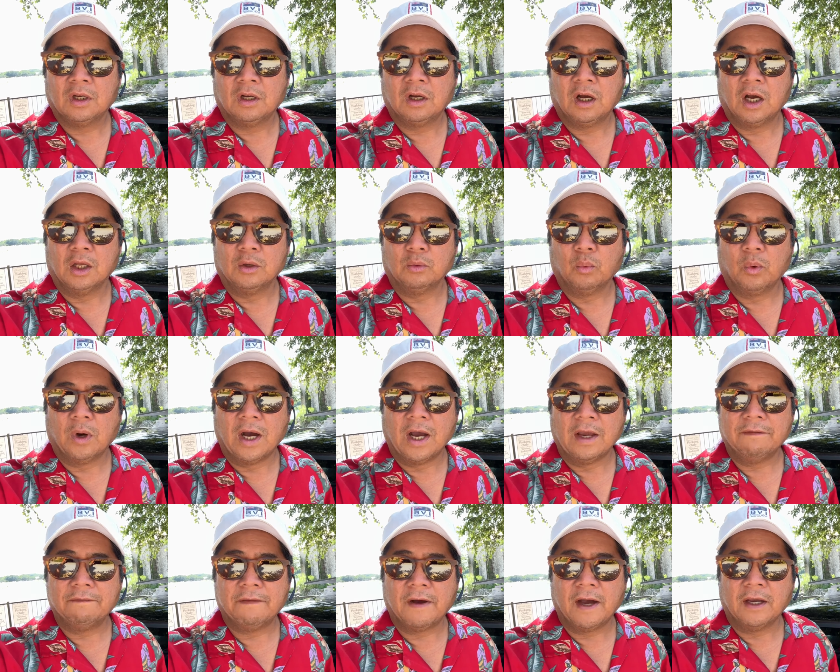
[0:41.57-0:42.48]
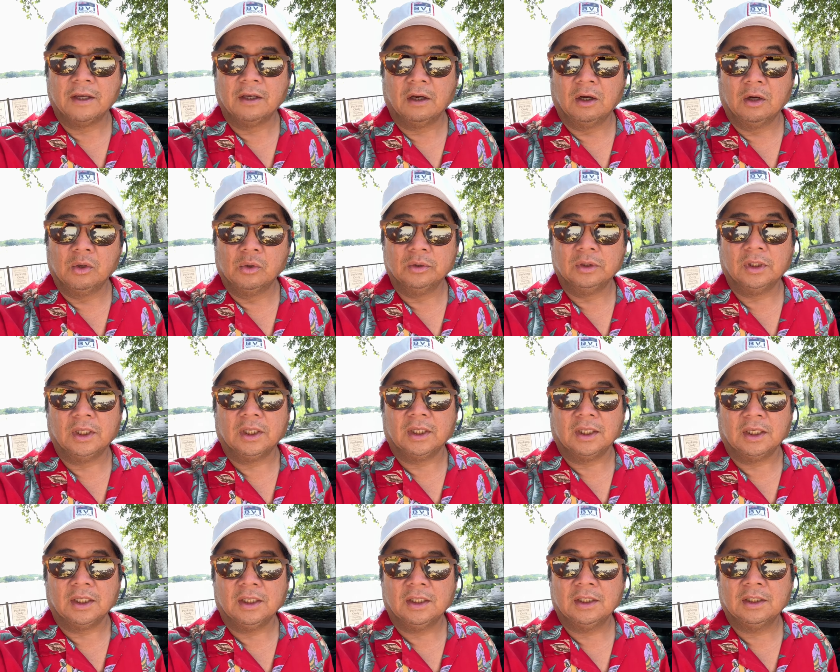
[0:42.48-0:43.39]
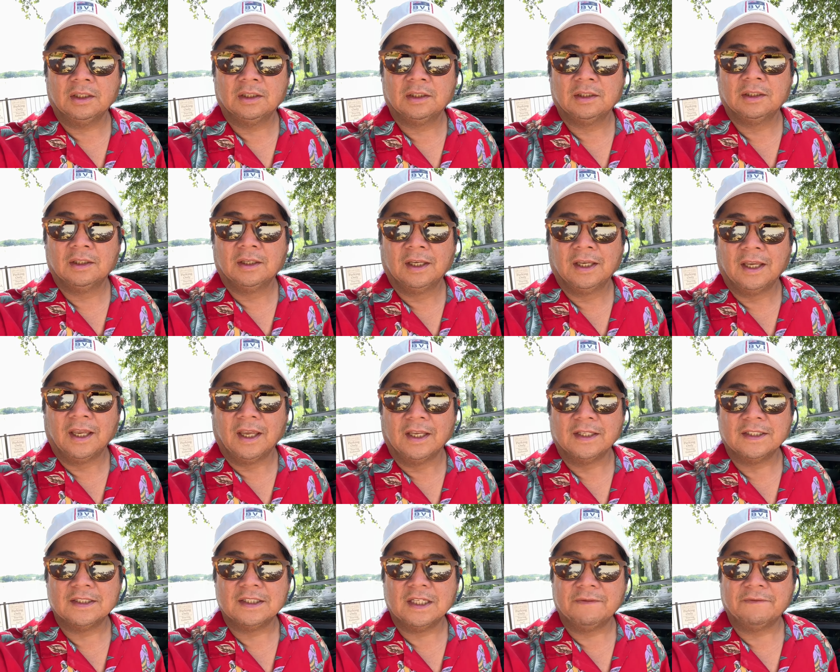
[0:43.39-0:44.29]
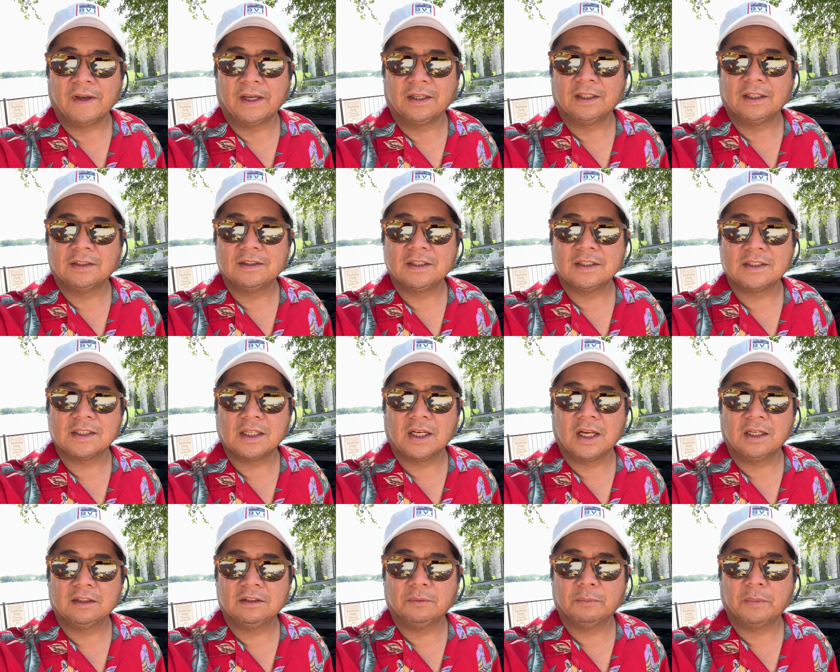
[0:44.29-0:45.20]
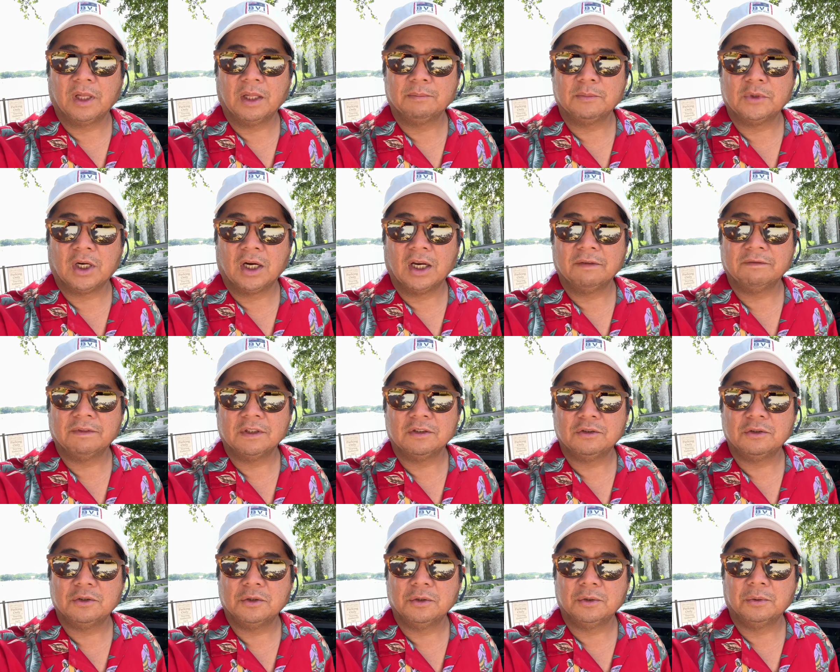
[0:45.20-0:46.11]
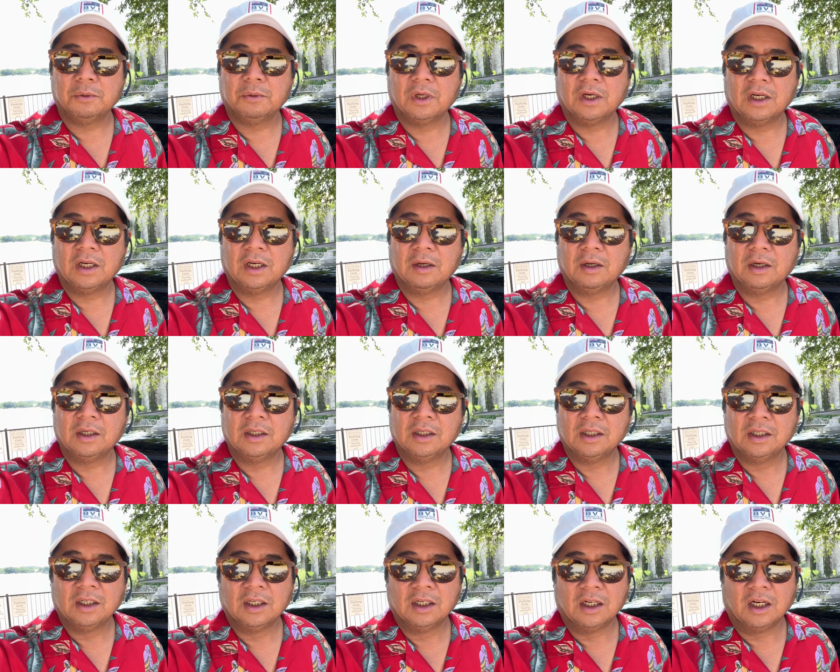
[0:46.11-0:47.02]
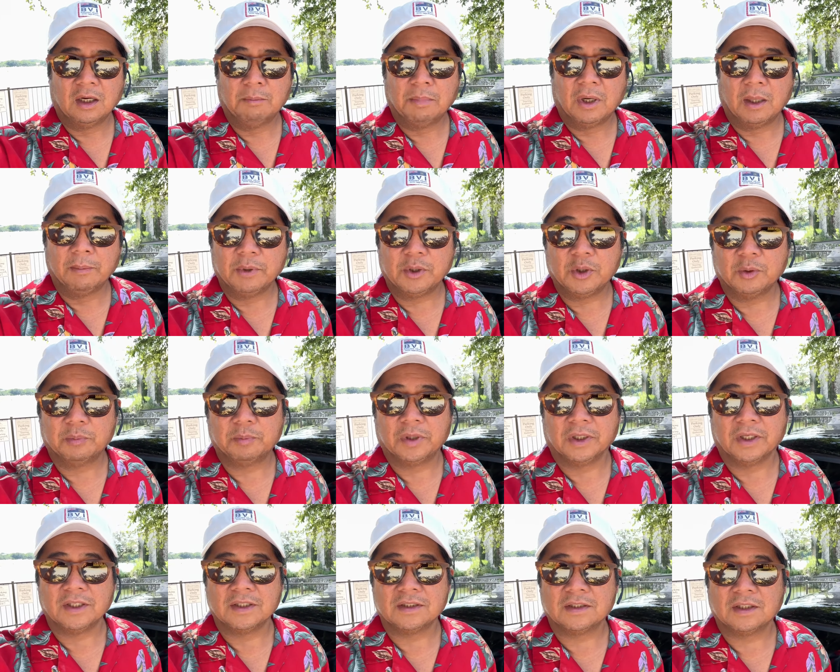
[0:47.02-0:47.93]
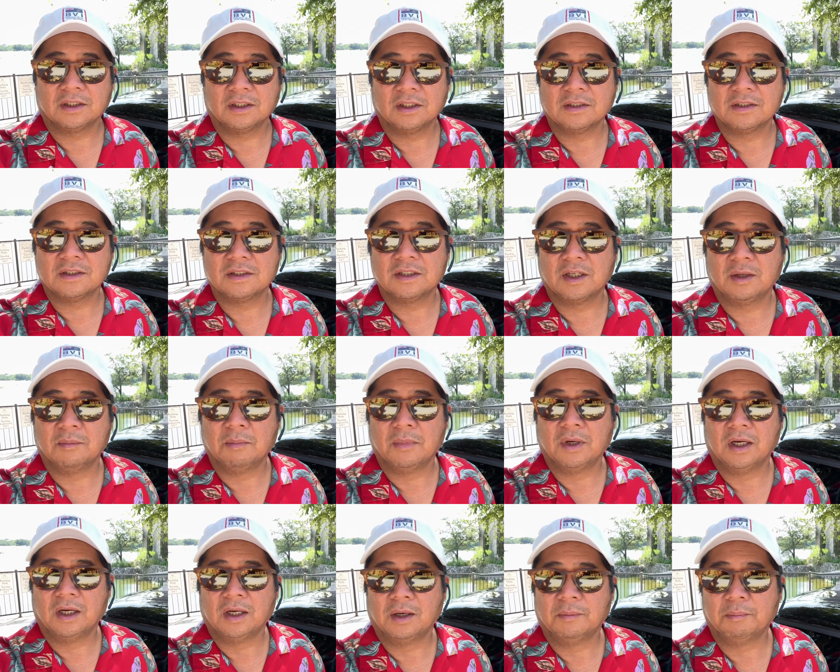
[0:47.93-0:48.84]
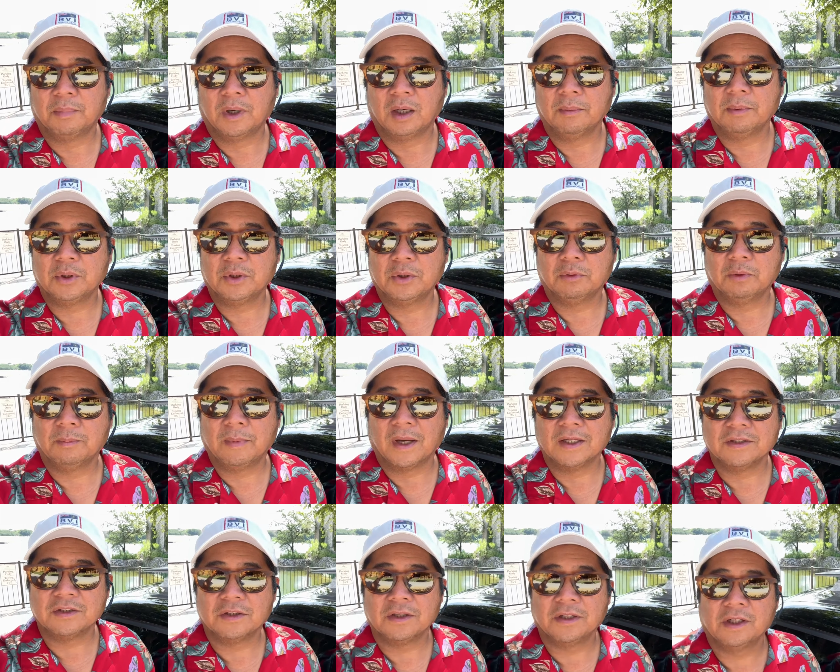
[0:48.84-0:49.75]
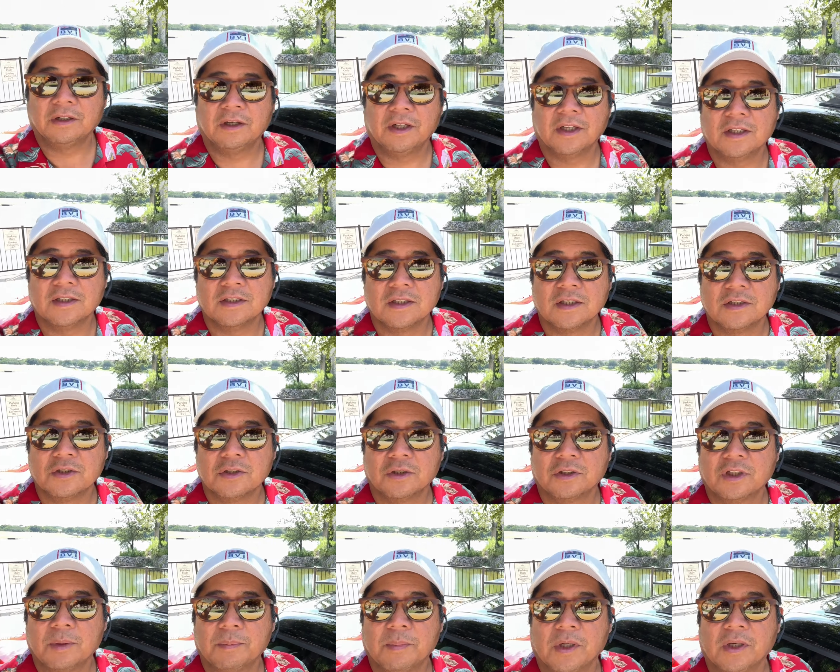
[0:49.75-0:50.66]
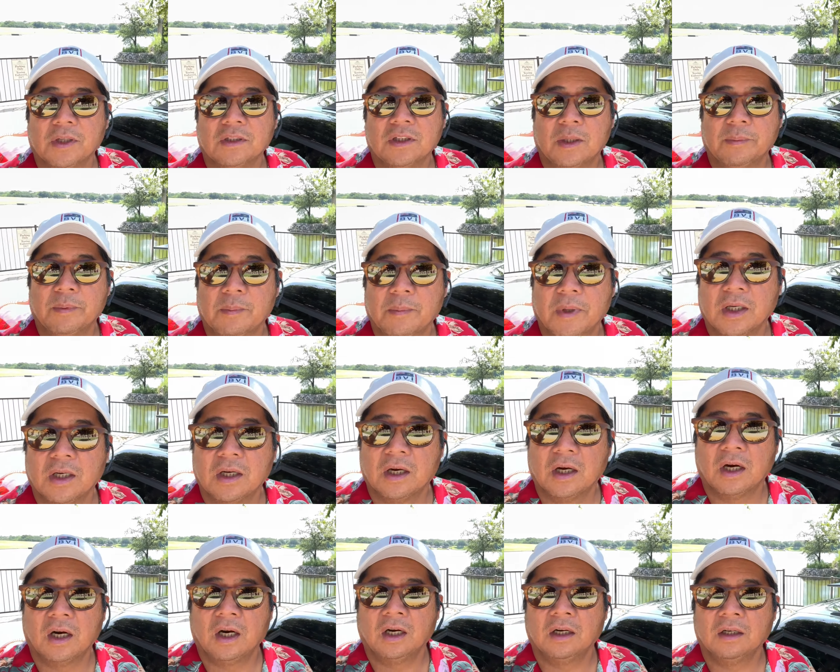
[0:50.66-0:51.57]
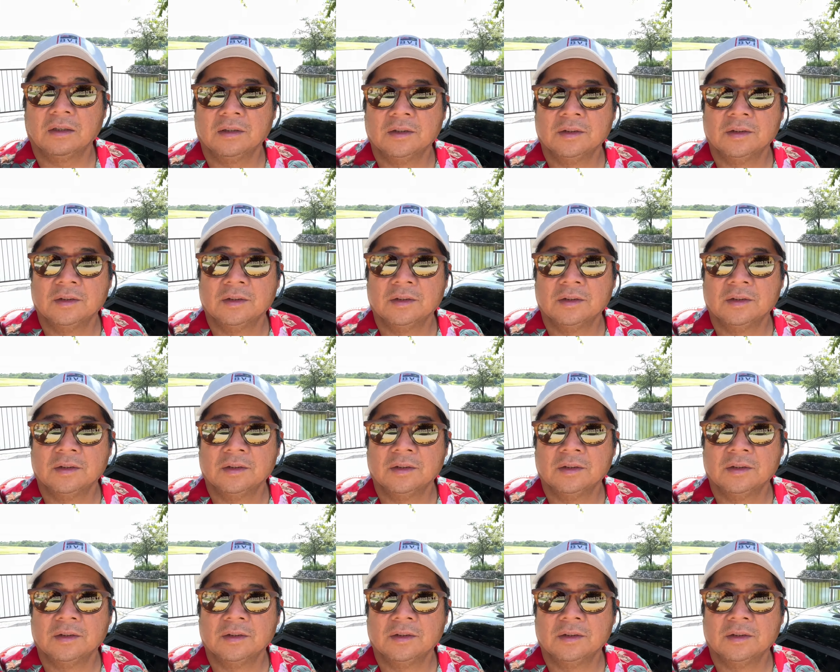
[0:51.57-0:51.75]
on Wi-Fi only and see if I get disconnected while I'm driving to a barbecue place to get some barbecue ribeye. So there it is. It's hooked up on the top of my car.